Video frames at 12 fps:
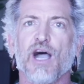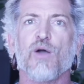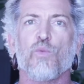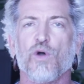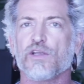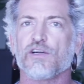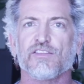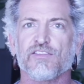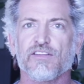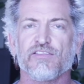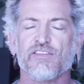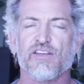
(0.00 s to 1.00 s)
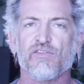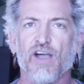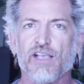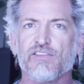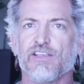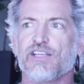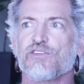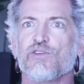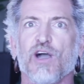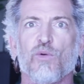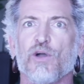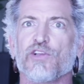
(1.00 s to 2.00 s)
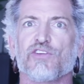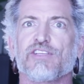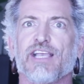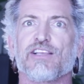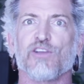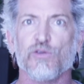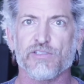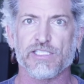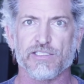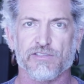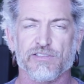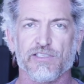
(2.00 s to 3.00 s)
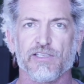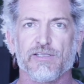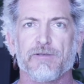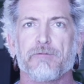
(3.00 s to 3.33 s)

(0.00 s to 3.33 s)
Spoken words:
not want unsolicited advice and I do not want your diagnoses.